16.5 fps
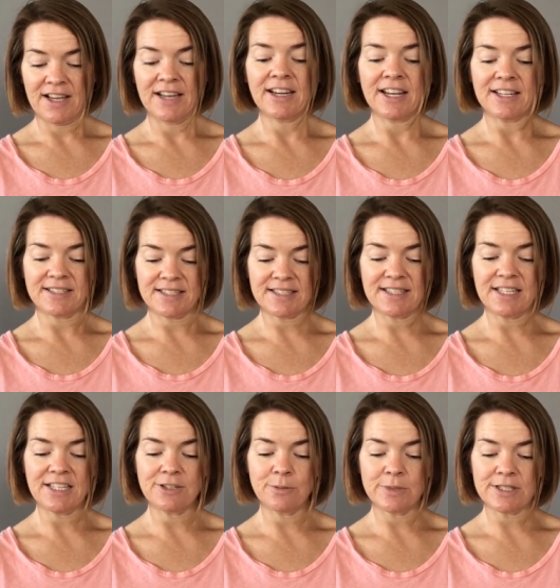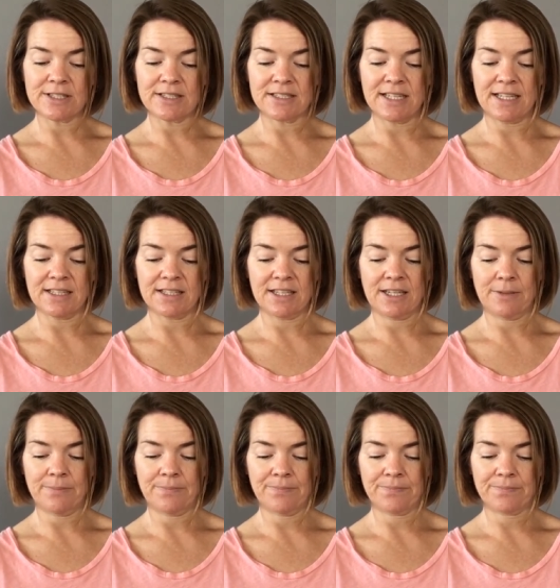Nice to see you, Mrs.
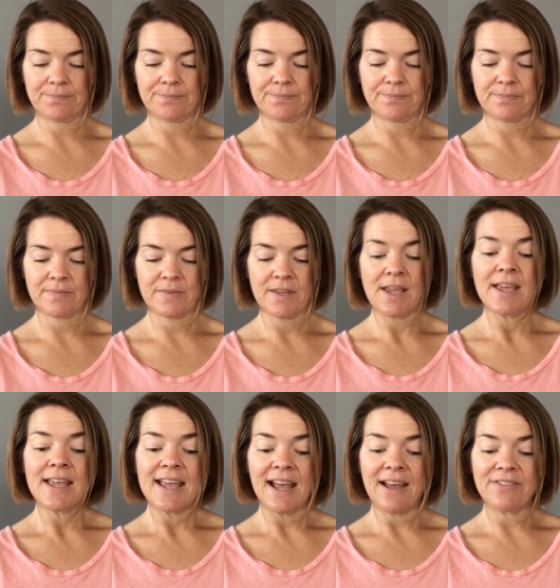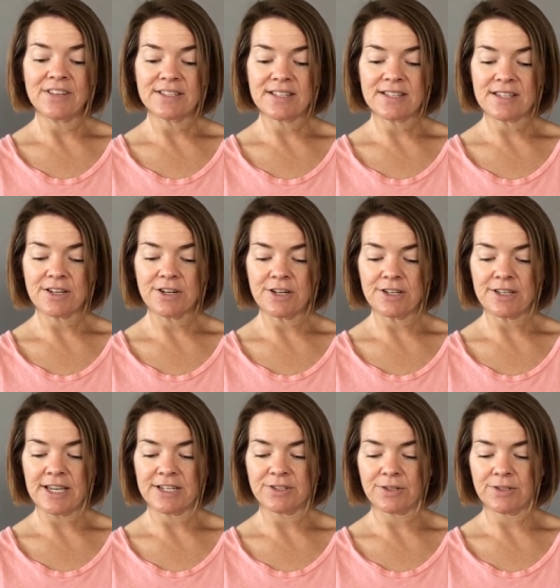Daly. And this is the girl
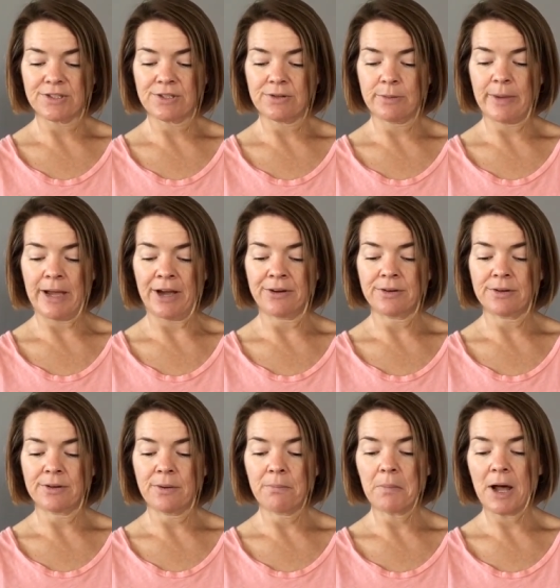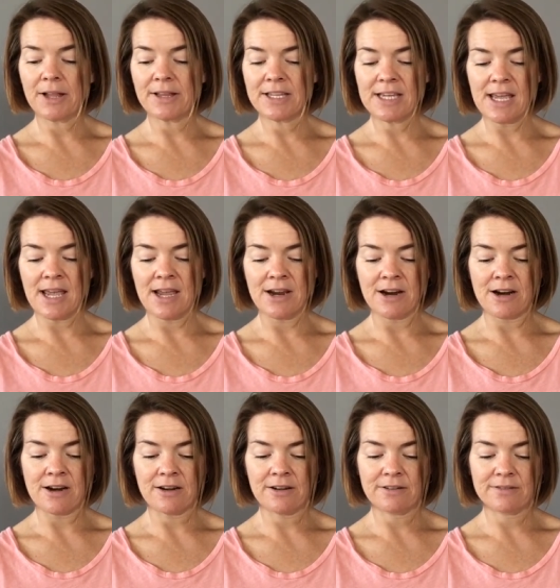I told you about, Molly
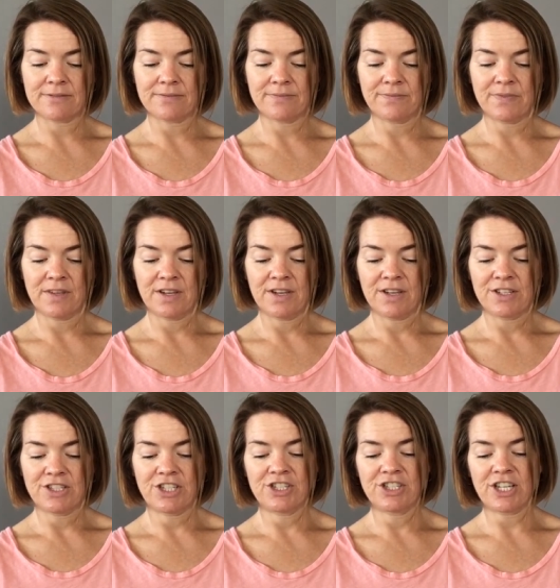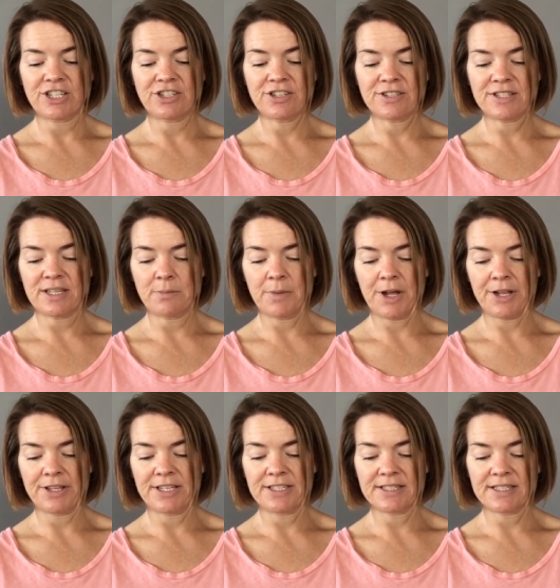Ayer. She gestures at
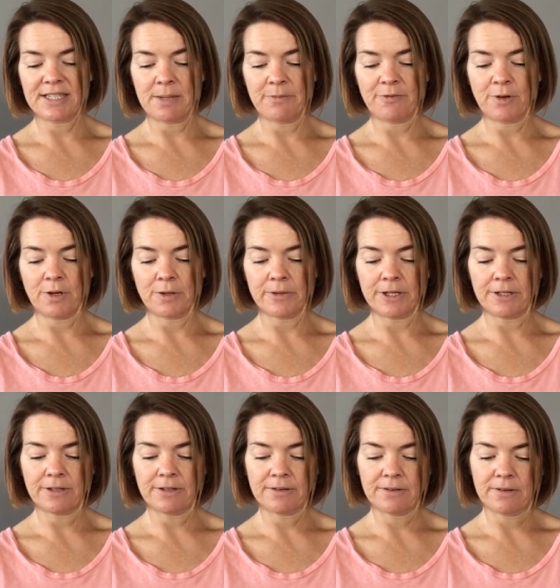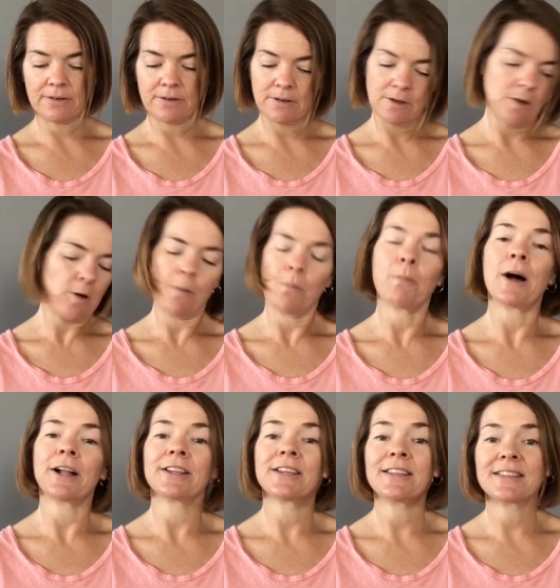Molly to step forward.
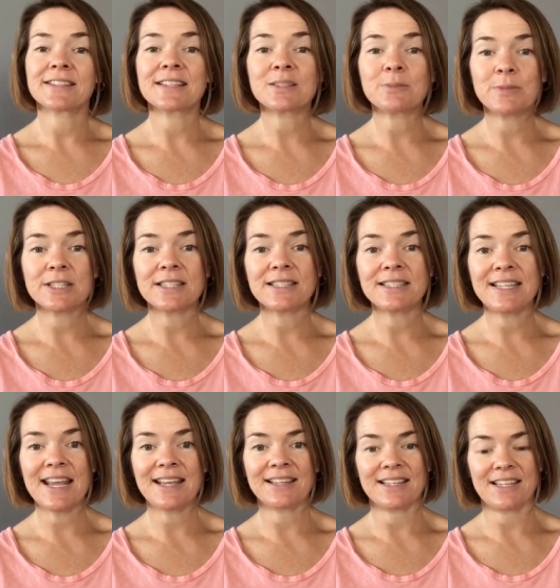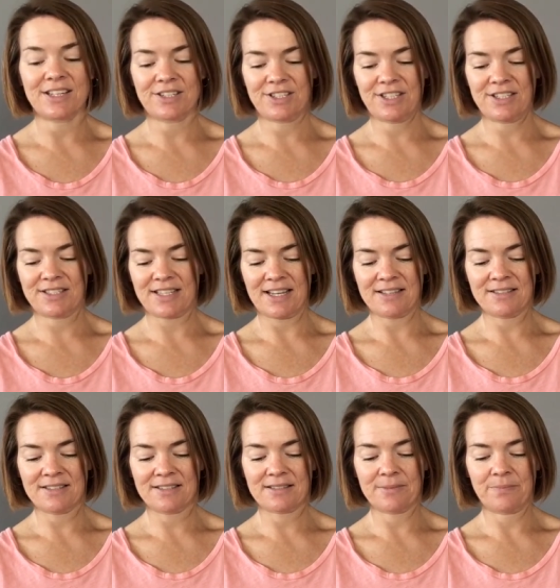Molly, this is Mrs. Daly, she
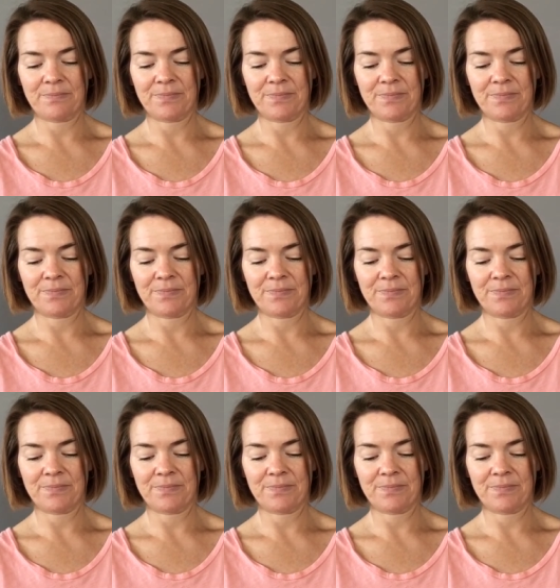says.